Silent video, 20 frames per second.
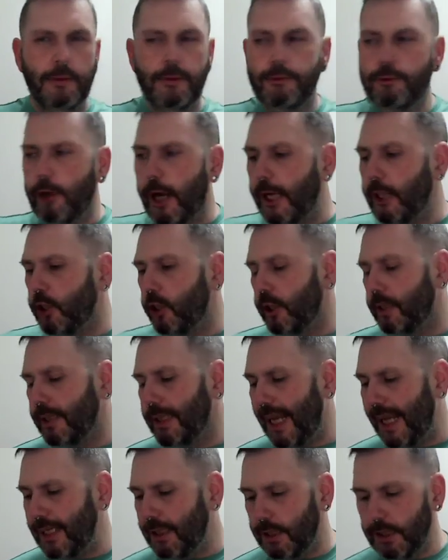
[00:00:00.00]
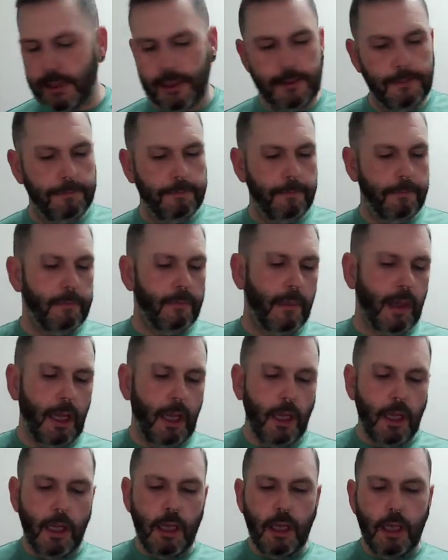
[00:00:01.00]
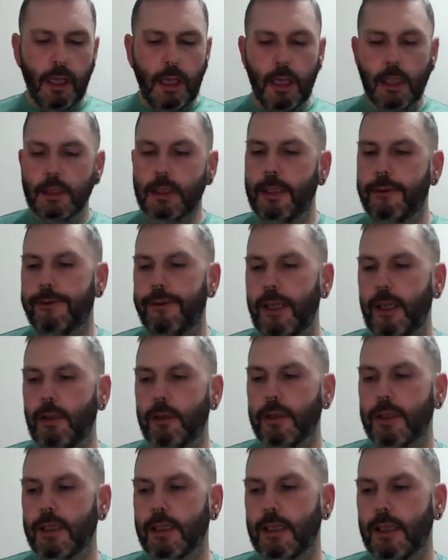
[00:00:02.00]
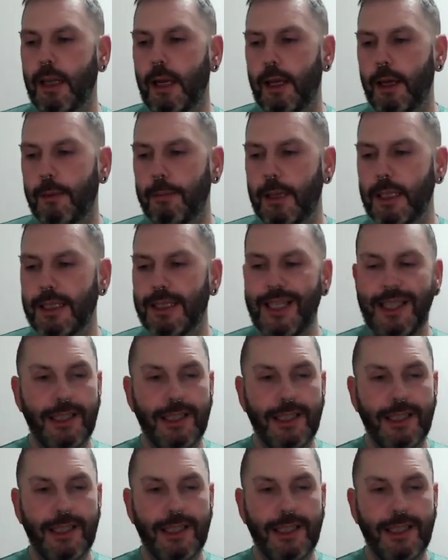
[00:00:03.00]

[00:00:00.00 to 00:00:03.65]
fresh scent. Diffused some Sea